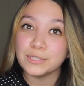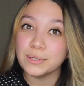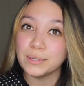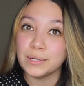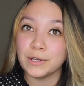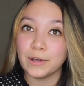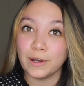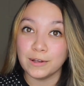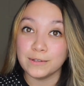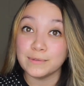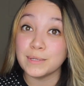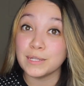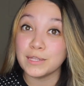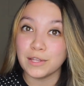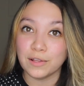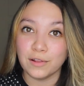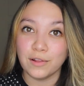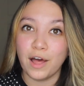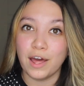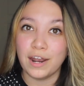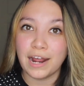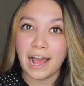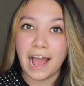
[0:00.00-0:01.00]
so it goes with a
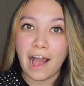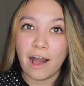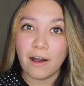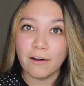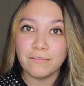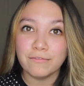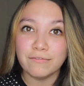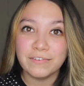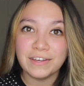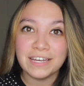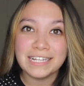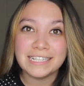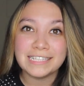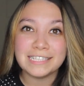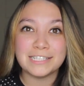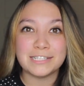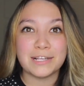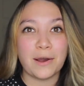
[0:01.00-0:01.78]
lot of outfits.